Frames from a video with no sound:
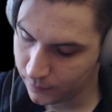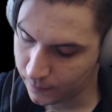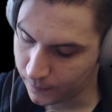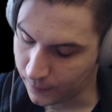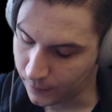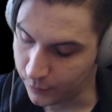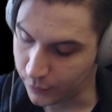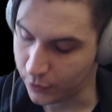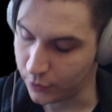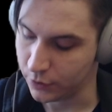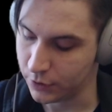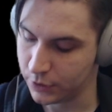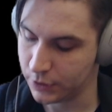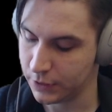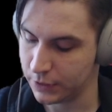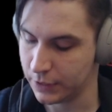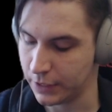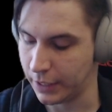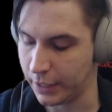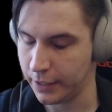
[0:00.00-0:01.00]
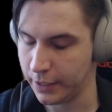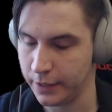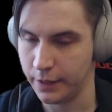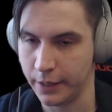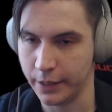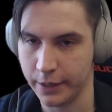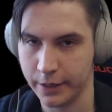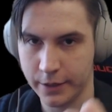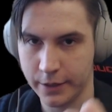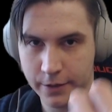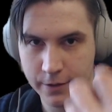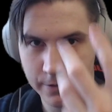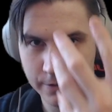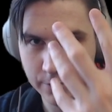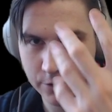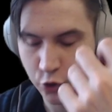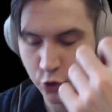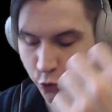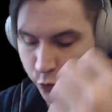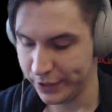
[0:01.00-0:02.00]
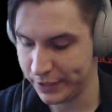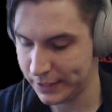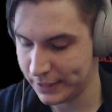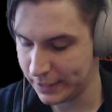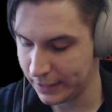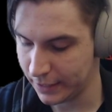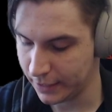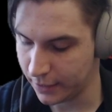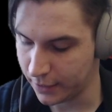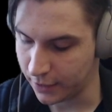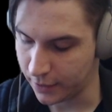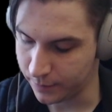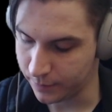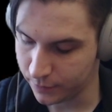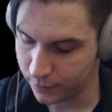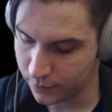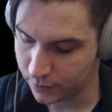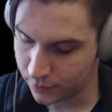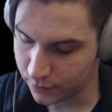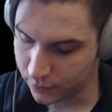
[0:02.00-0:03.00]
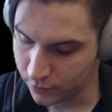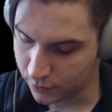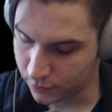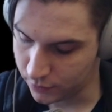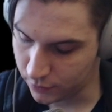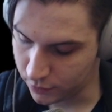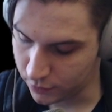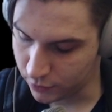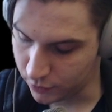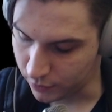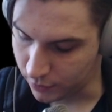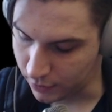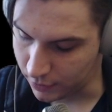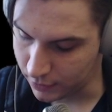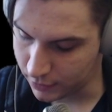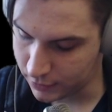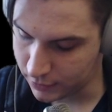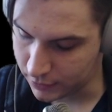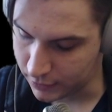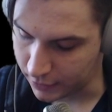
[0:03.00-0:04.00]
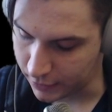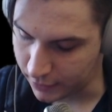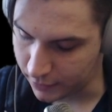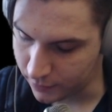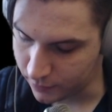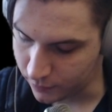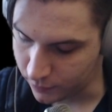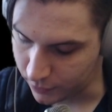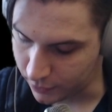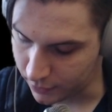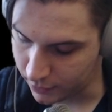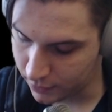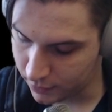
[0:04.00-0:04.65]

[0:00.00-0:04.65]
because he's kind of like twisting them to the inside, right?